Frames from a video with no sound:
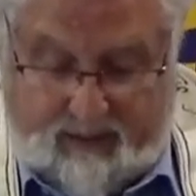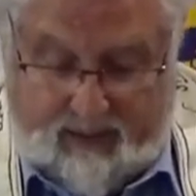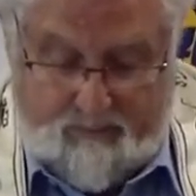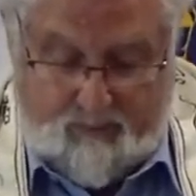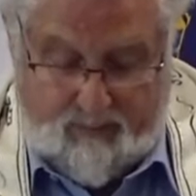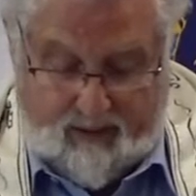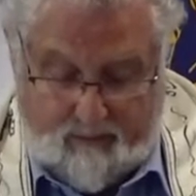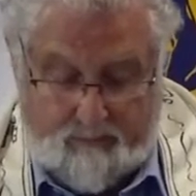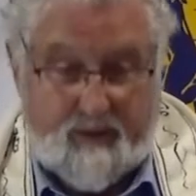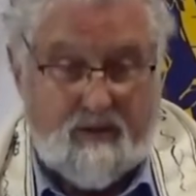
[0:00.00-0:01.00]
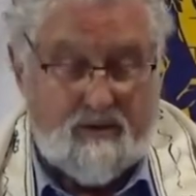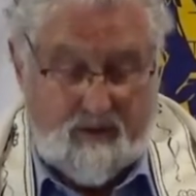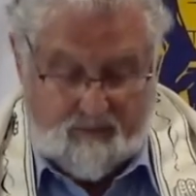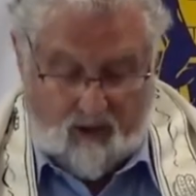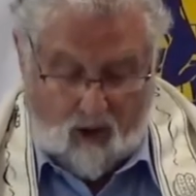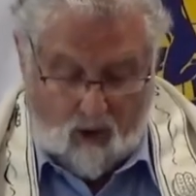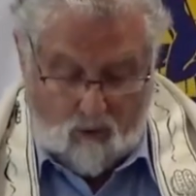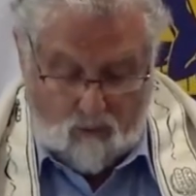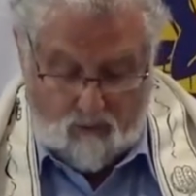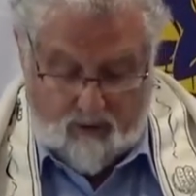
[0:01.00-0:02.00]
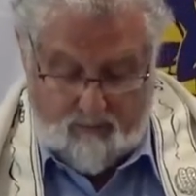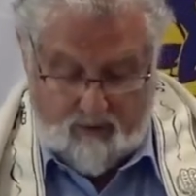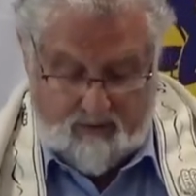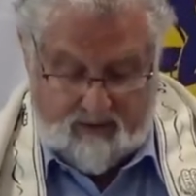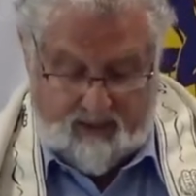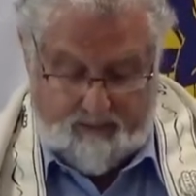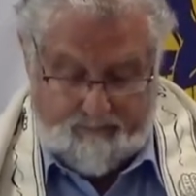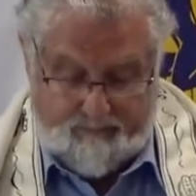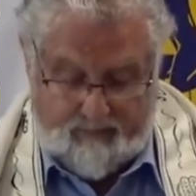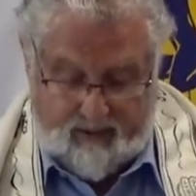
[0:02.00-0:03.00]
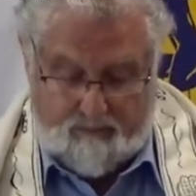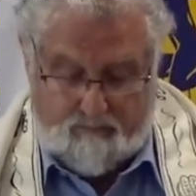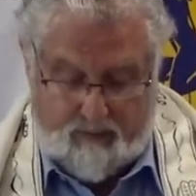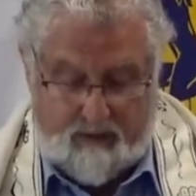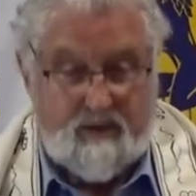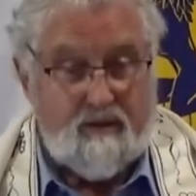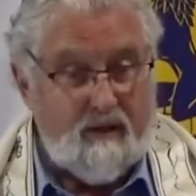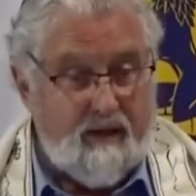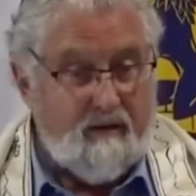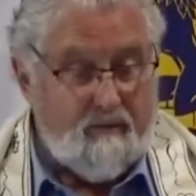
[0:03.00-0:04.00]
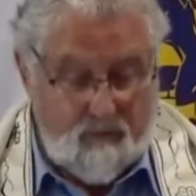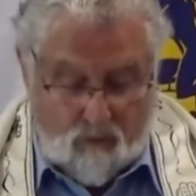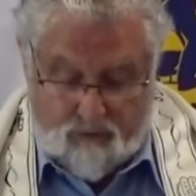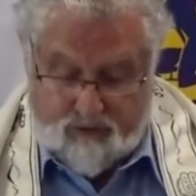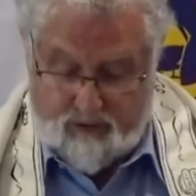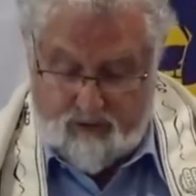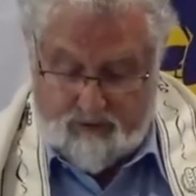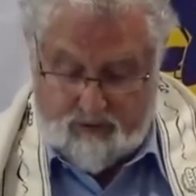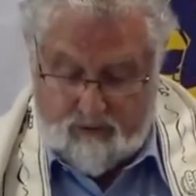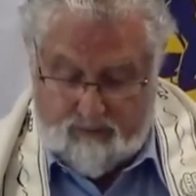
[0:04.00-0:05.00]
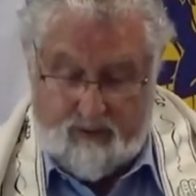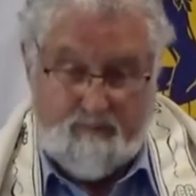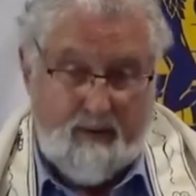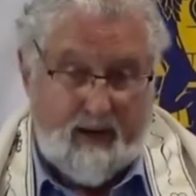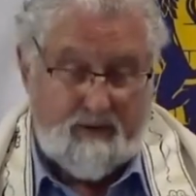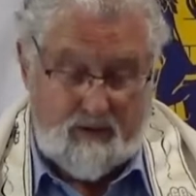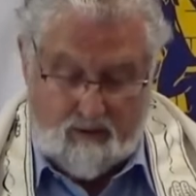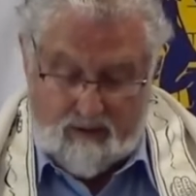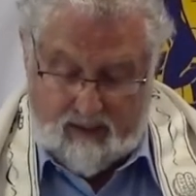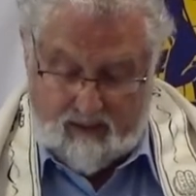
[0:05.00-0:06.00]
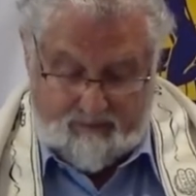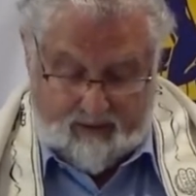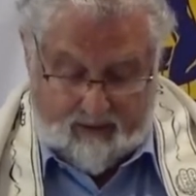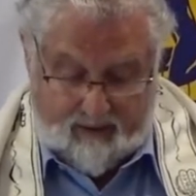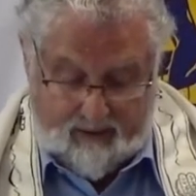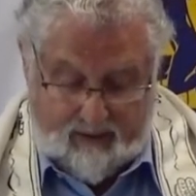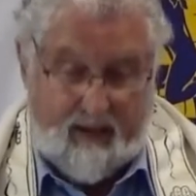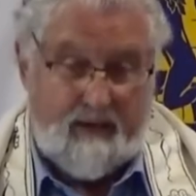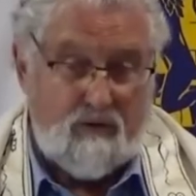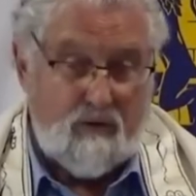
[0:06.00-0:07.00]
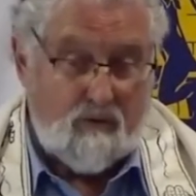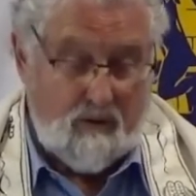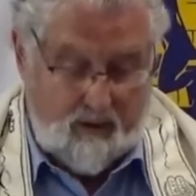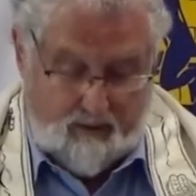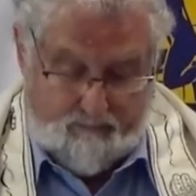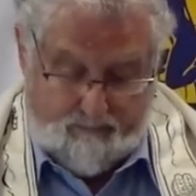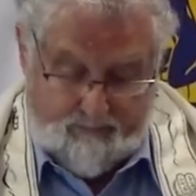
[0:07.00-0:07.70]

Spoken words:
came about because of the whole community had much earlier, of course, turned their backs on Yahweh and Torah.